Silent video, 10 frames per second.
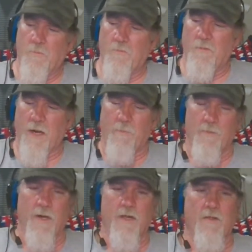But
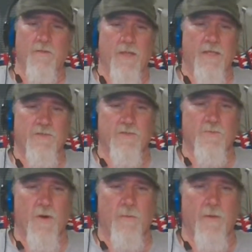that's is
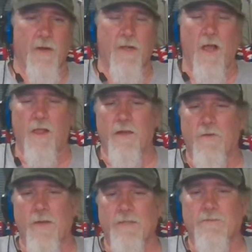where I'm gonna call it
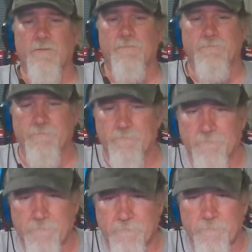quits.
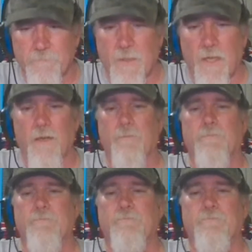
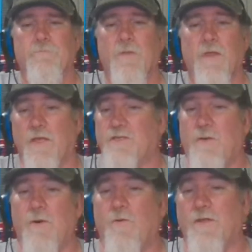Um, unless
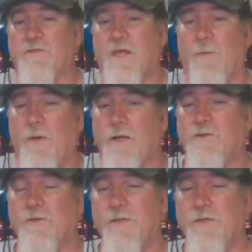someone wants to come on,